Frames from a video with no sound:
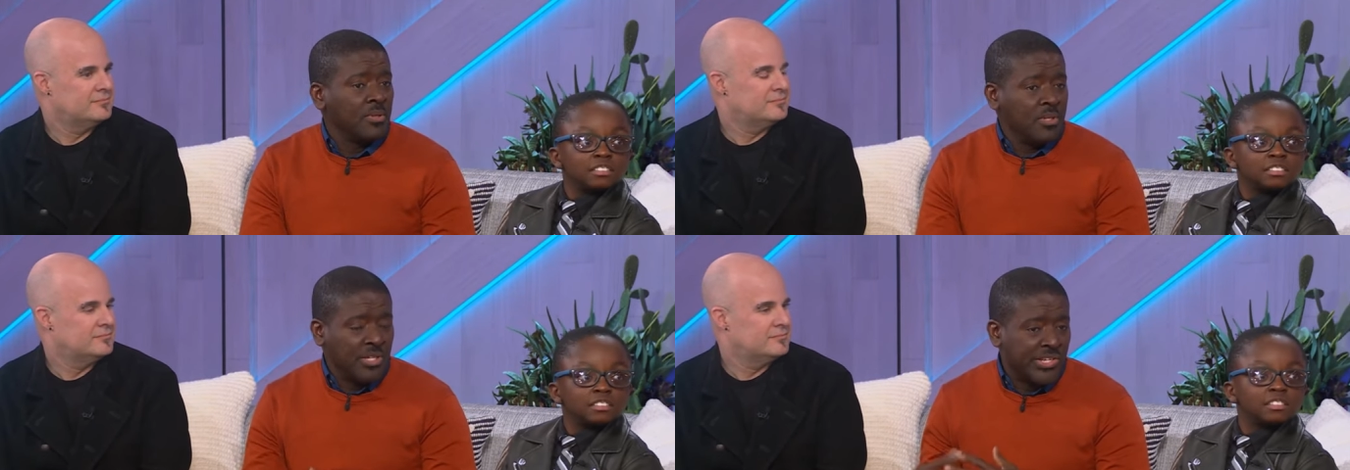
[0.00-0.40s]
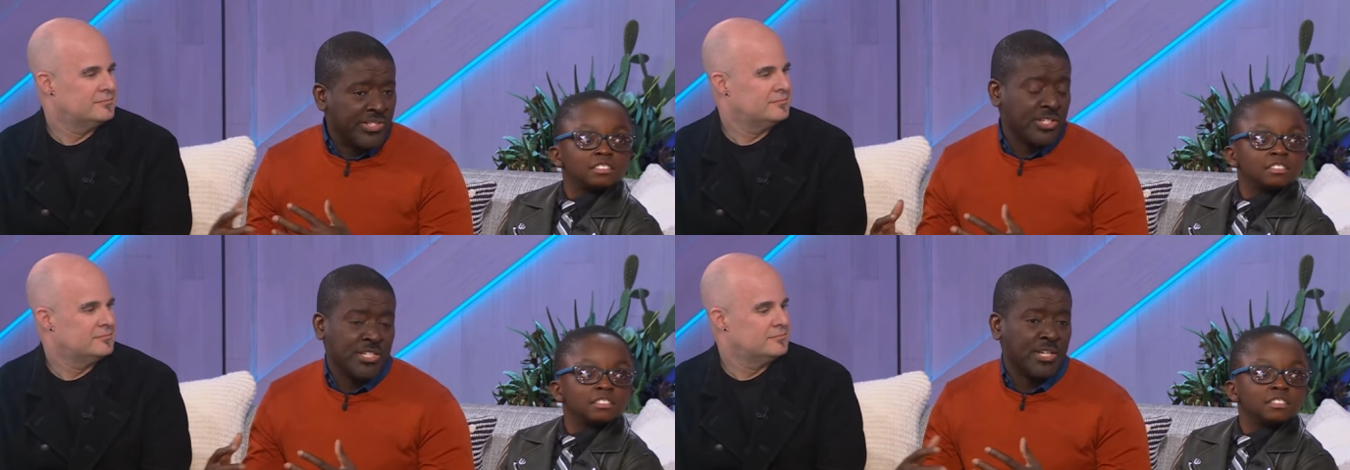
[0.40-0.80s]
Speaker 1: Yeah.
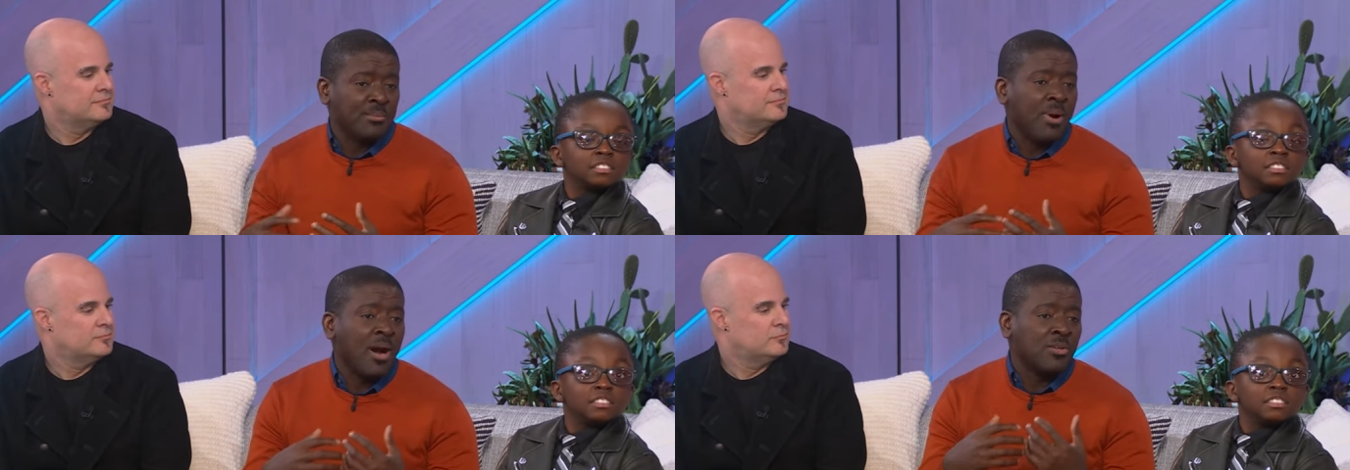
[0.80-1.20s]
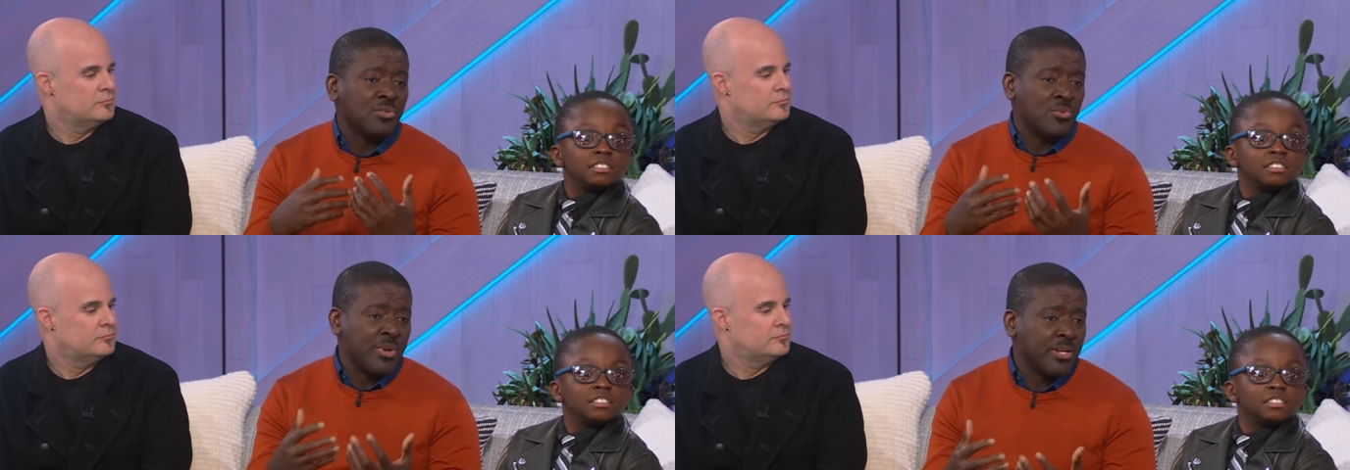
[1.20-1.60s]
He's teaching him how
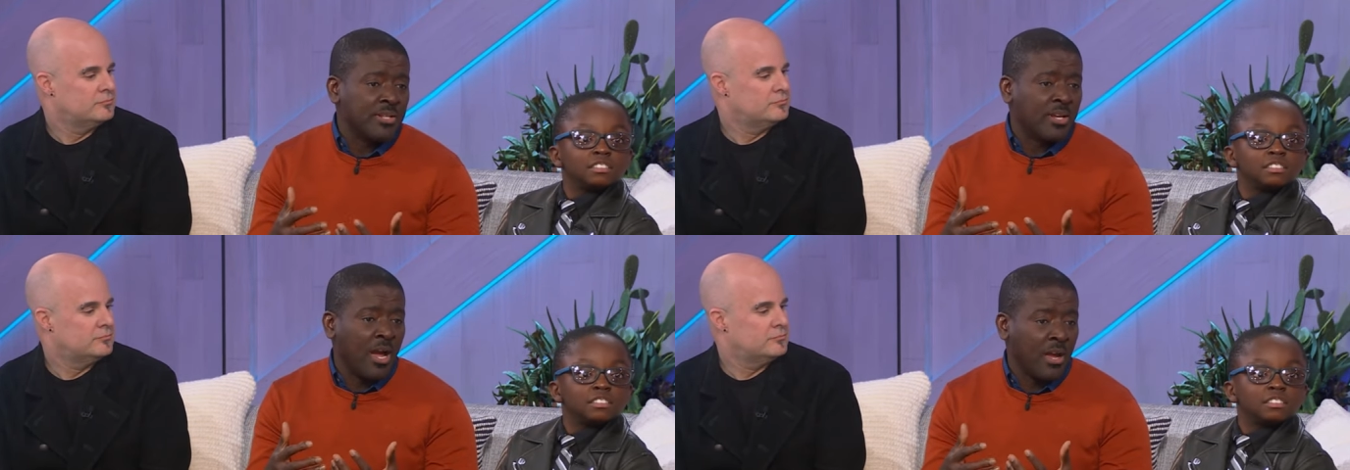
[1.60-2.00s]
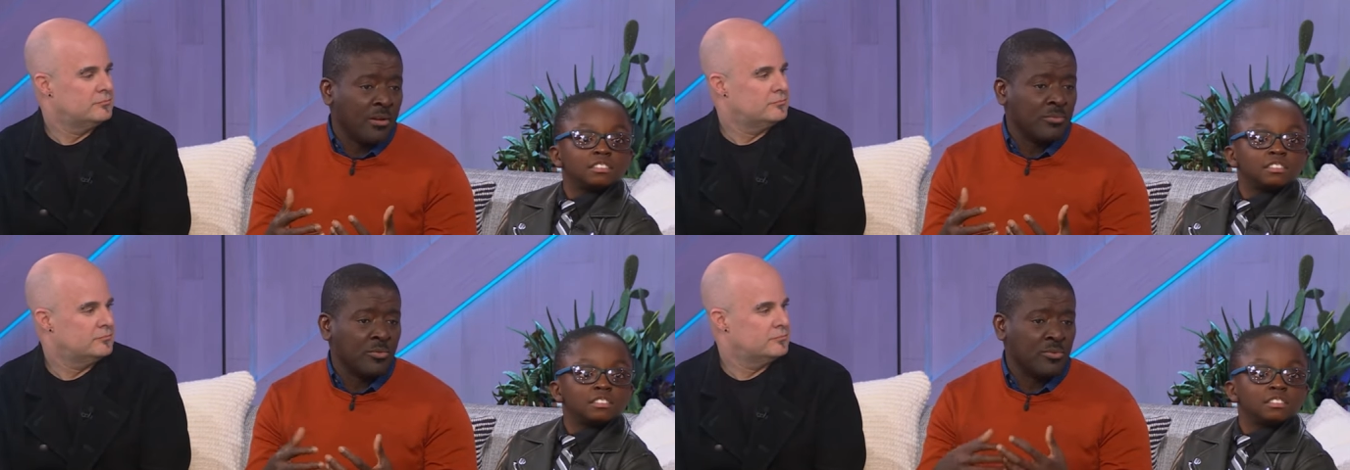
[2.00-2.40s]
to read,
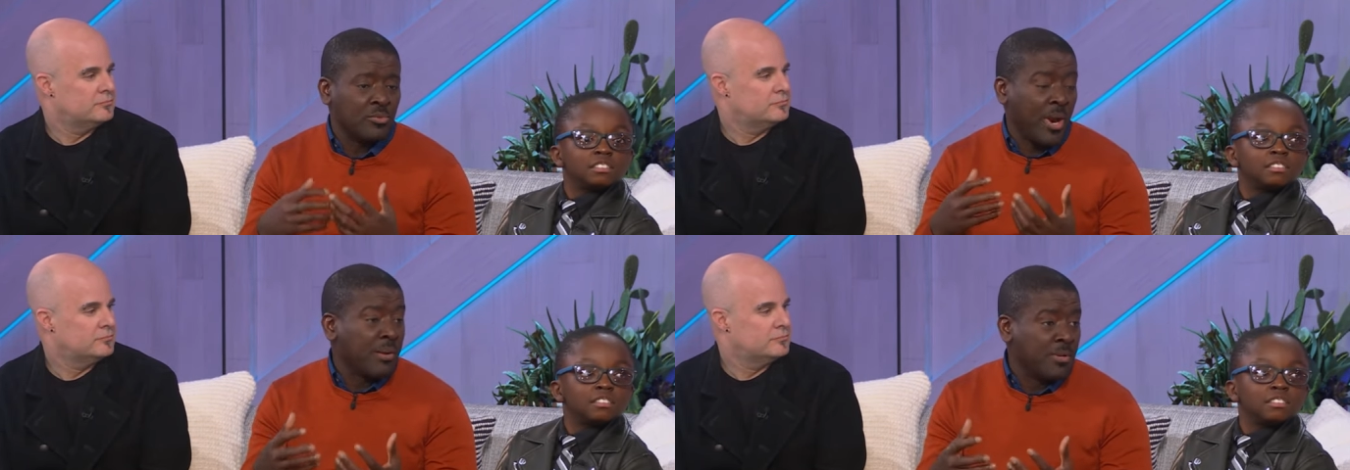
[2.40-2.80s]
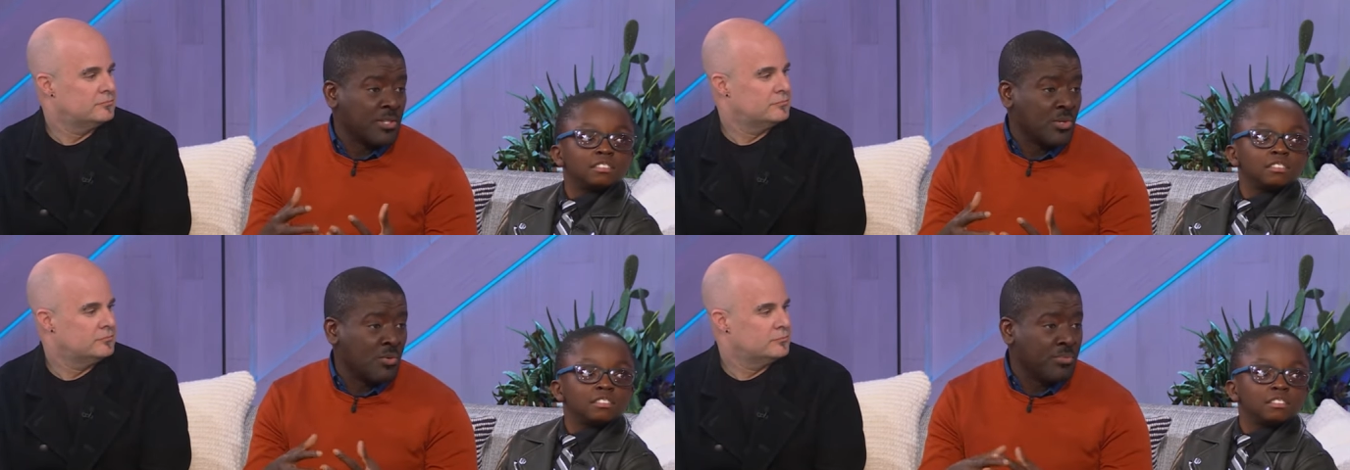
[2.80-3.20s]
um, write
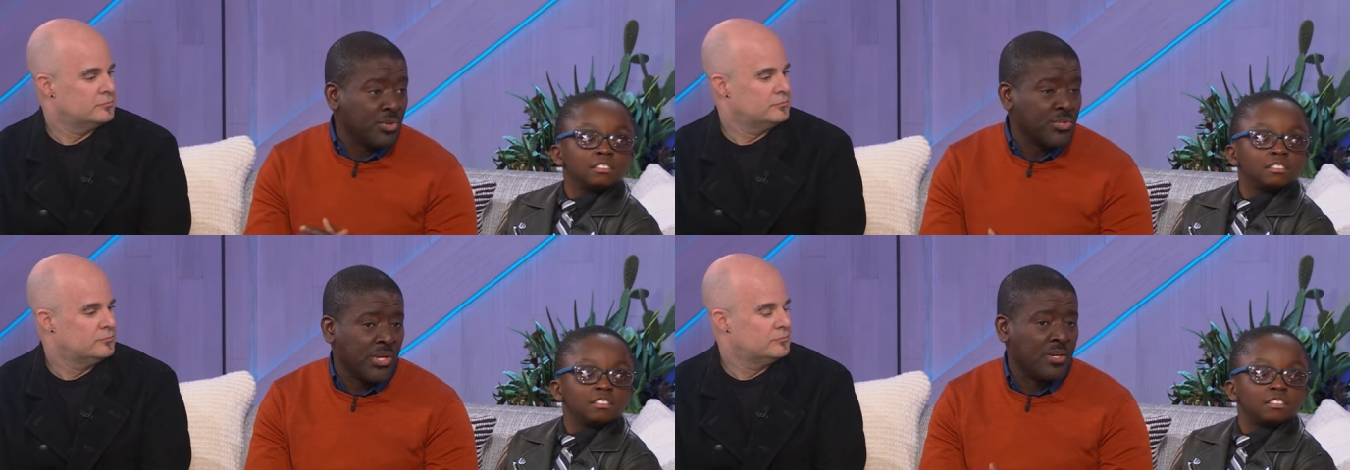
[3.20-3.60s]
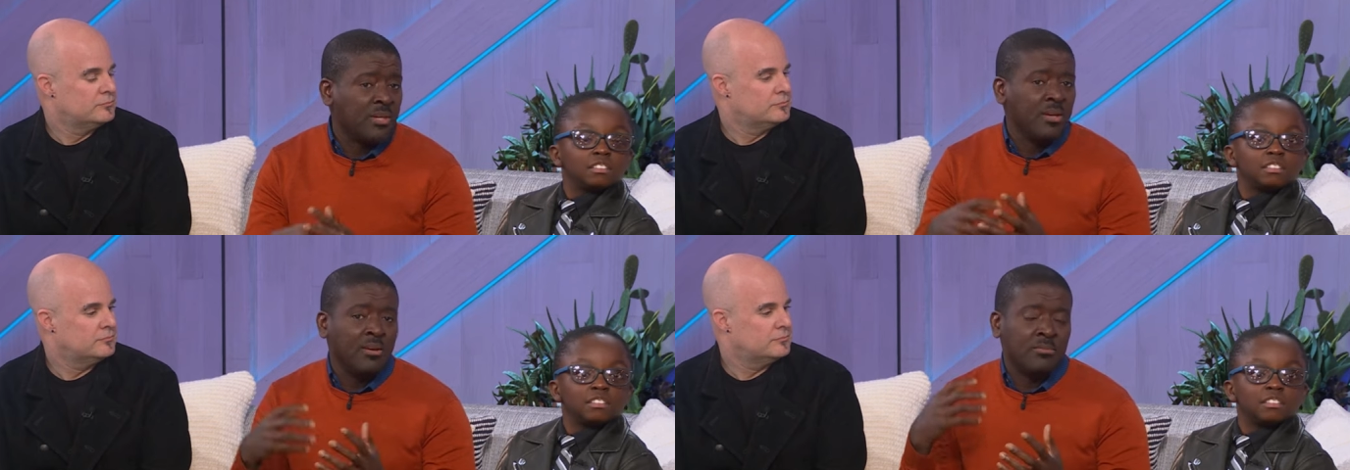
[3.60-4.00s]
his own
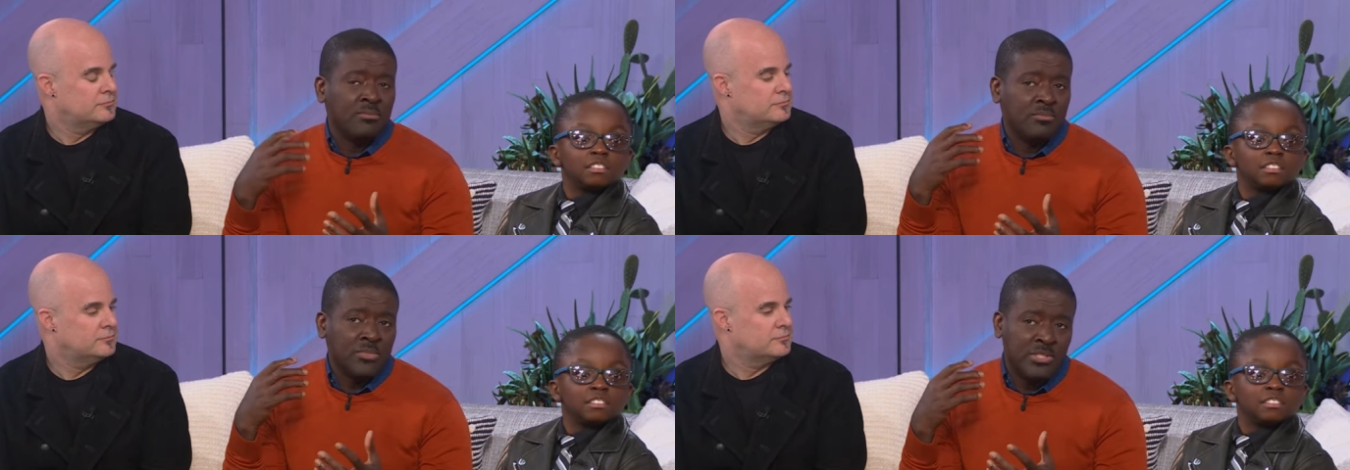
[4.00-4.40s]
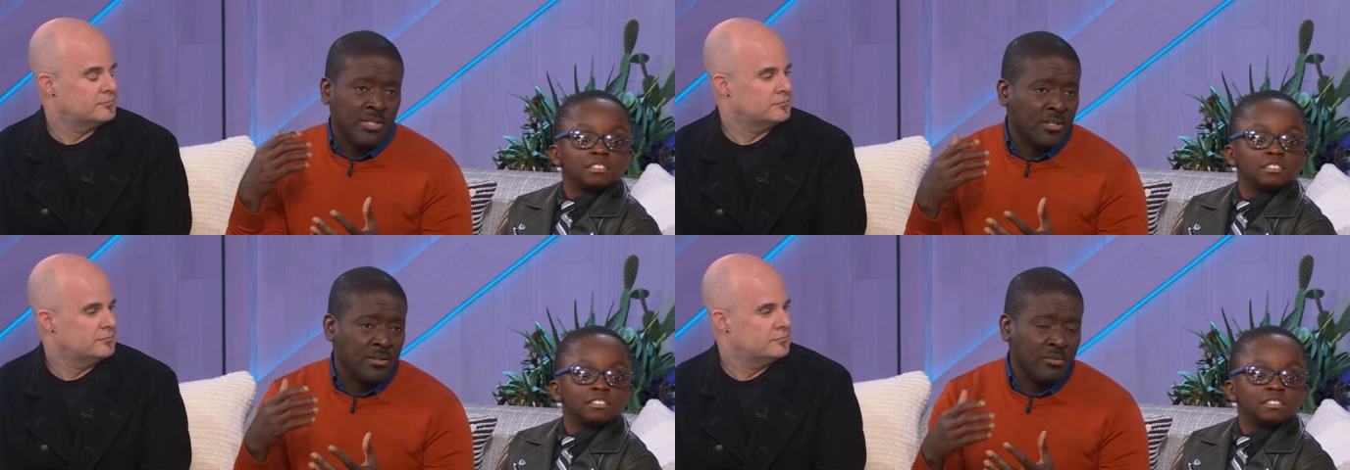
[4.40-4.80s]
music,
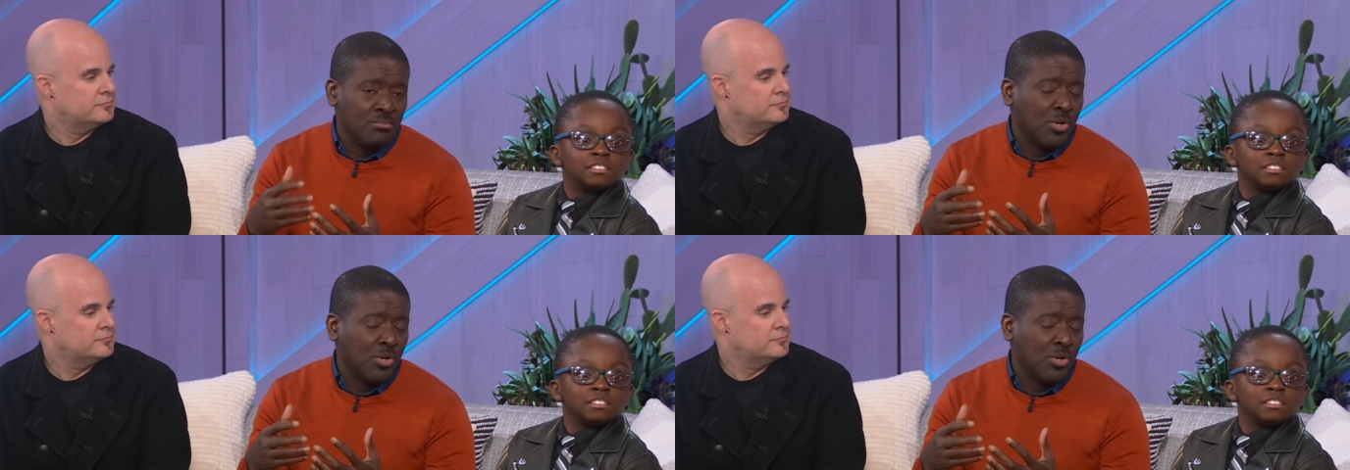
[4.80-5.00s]
the